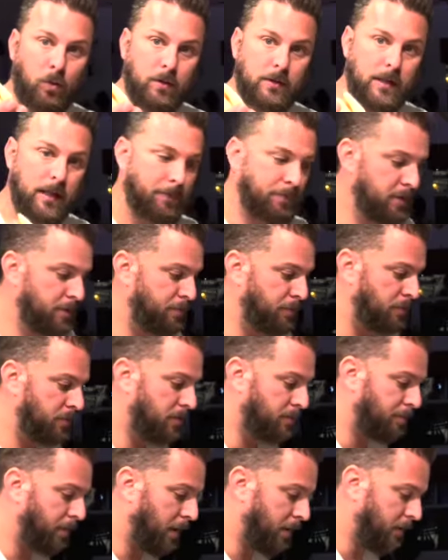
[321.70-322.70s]
tablespoons
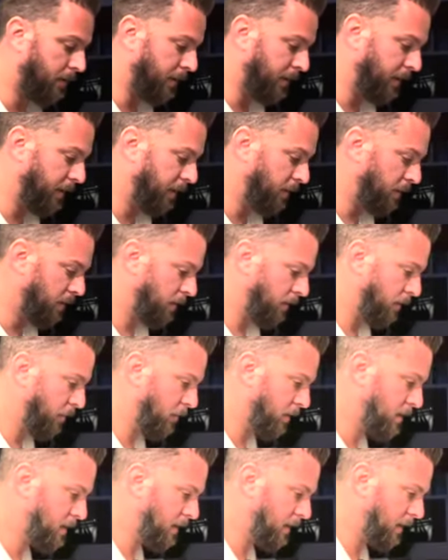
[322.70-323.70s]
of butter in here, and
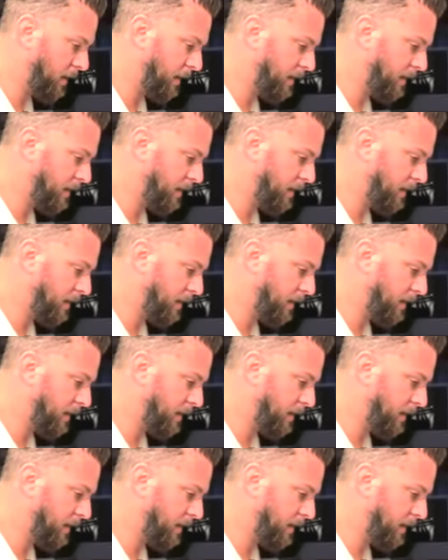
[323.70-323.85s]
we're just gonna let